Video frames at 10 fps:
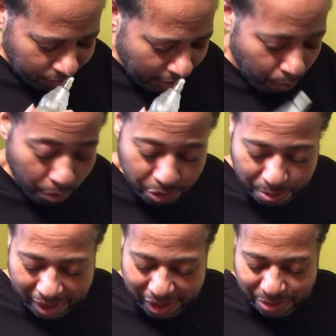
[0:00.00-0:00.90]
I won't
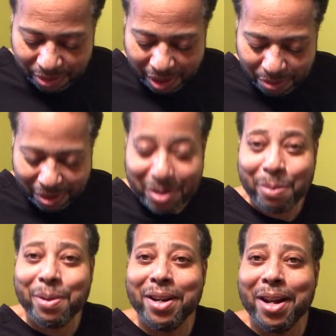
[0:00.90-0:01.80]
spray this one on because
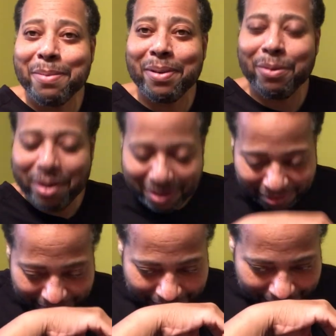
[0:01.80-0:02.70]
I'm running out of place. Well,
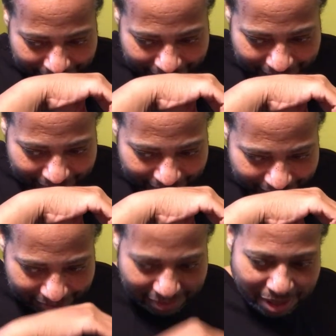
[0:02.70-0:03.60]

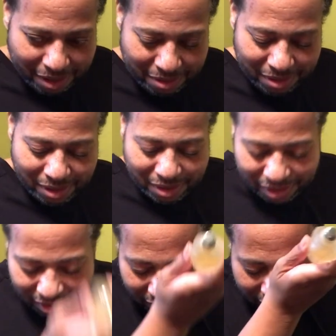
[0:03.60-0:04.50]
no.
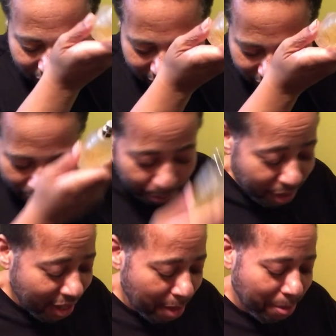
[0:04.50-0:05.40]
I'm
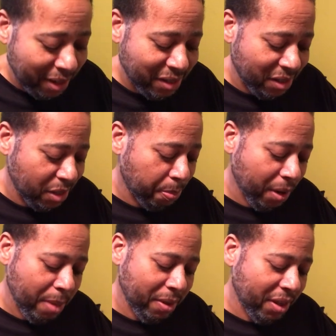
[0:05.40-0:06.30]
running out of places to
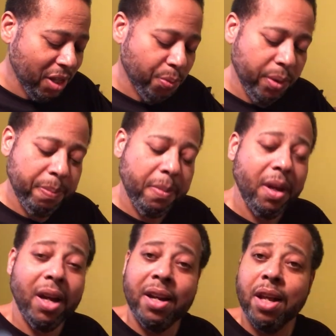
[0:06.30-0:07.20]
spray, but this one,
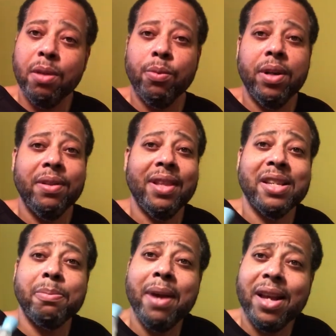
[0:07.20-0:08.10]
another one
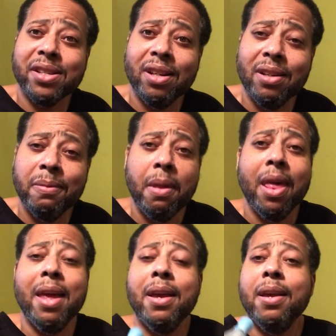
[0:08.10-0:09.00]
that's masculine,
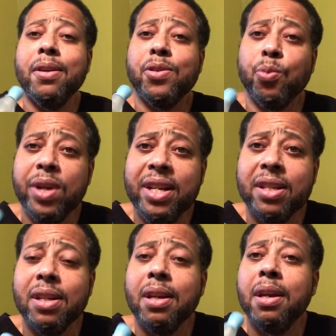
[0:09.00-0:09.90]
sweet,
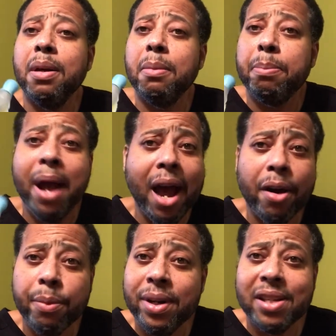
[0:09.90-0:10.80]

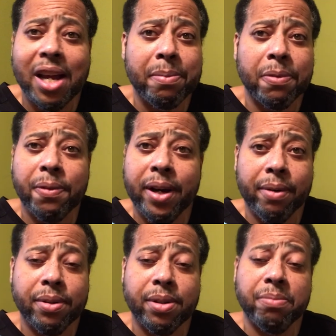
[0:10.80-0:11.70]
powdery type of
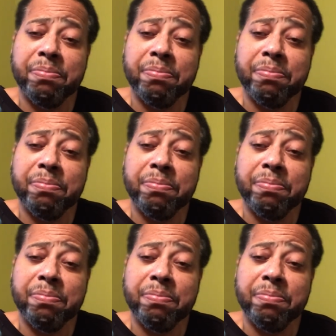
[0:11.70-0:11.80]
fragrance.